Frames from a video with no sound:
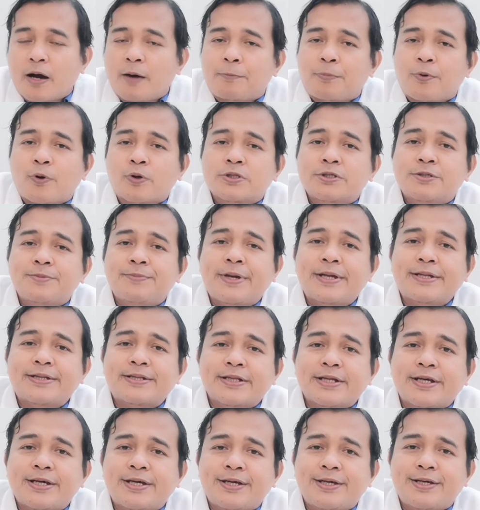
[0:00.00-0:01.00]

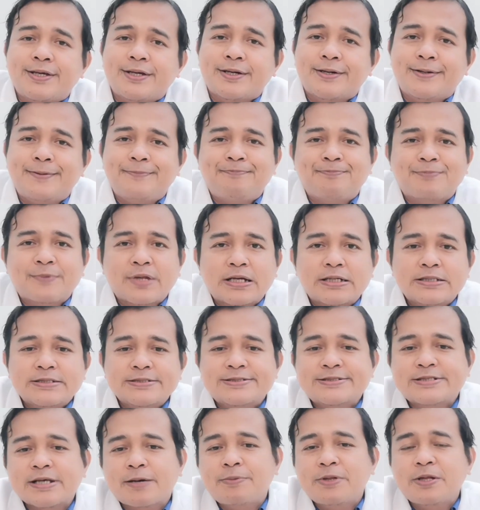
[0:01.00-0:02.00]
approximately
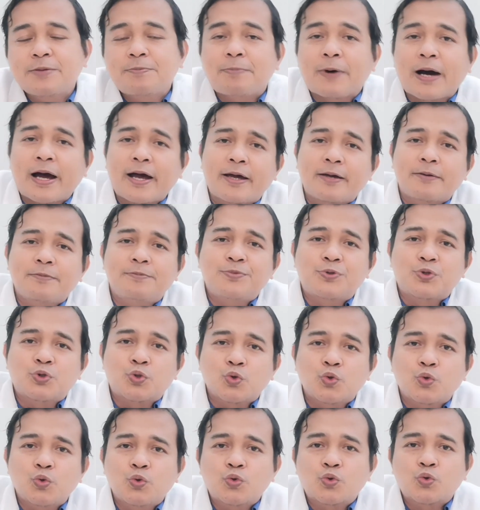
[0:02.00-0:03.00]
75
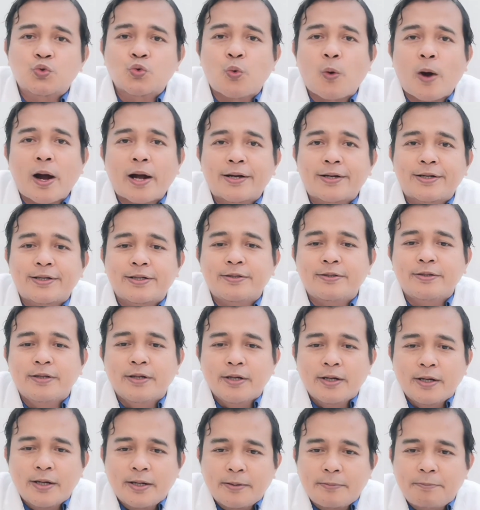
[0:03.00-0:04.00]
to 200
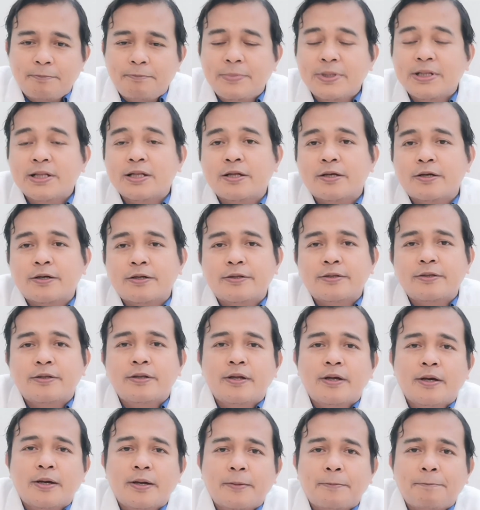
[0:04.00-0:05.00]
million
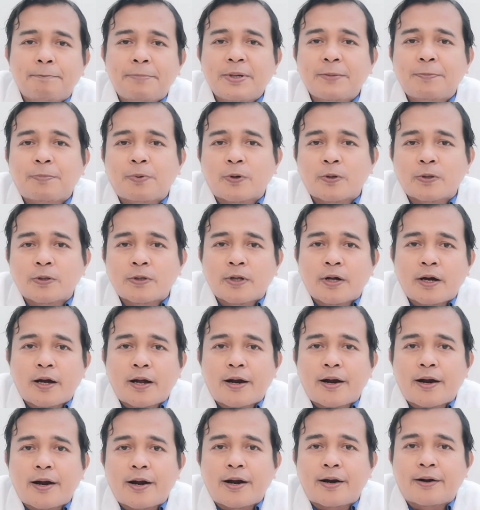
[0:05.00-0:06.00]
people
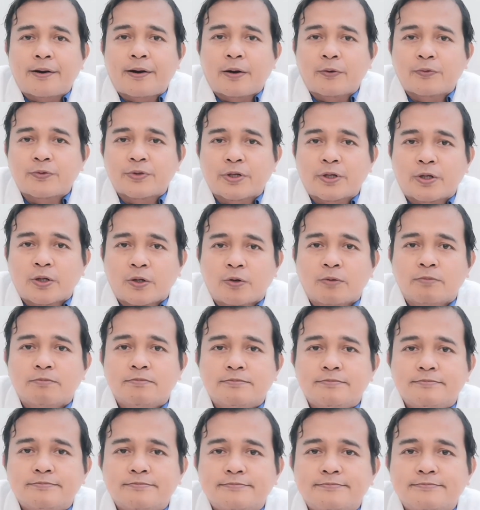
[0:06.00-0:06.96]
around the globe.